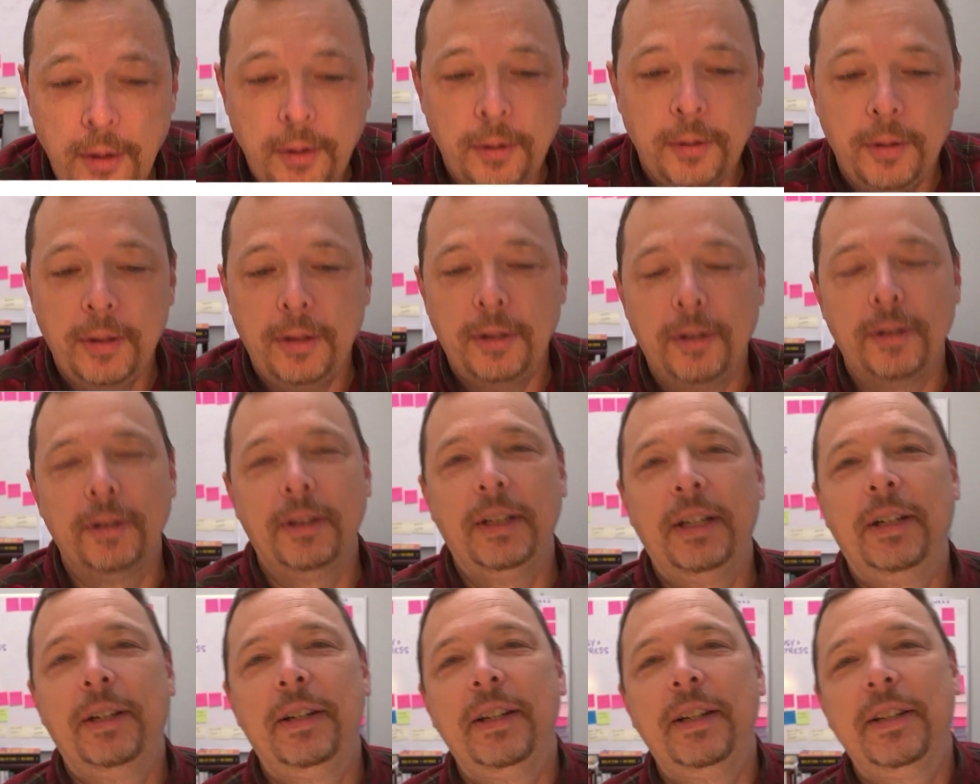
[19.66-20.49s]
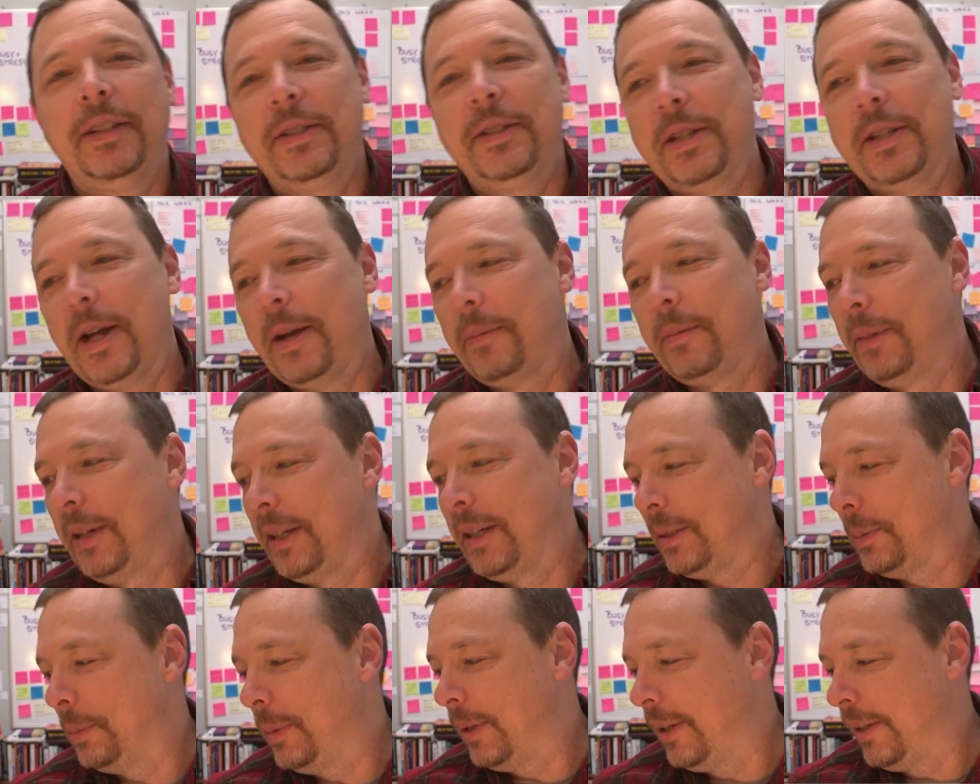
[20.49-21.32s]
Oh, look, there it is, Thom
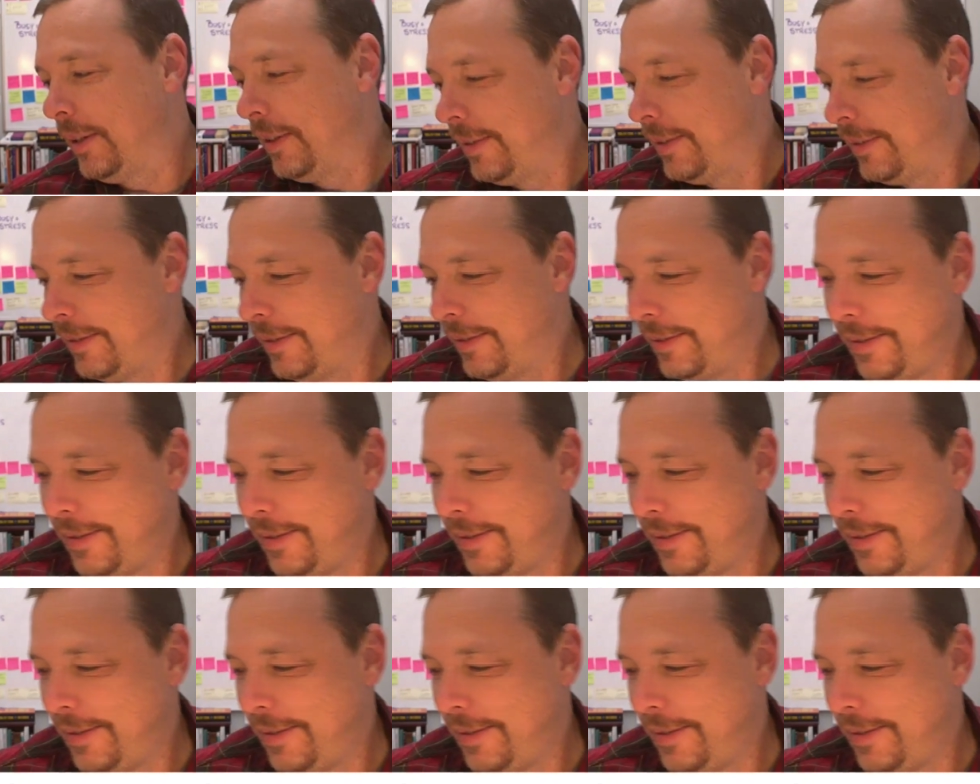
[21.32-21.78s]
Rigsby.